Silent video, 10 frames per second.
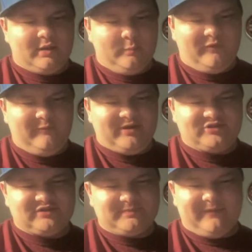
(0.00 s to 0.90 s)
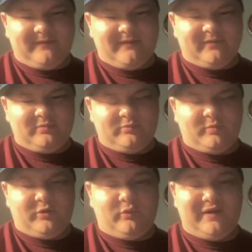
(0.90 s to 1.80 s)
Moving Pictures, my favorite.
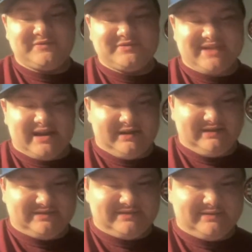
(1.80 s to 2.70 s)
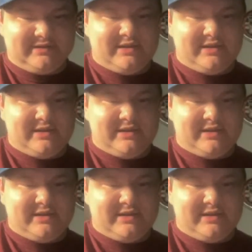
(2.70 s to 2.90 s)
Permanent Waves was second.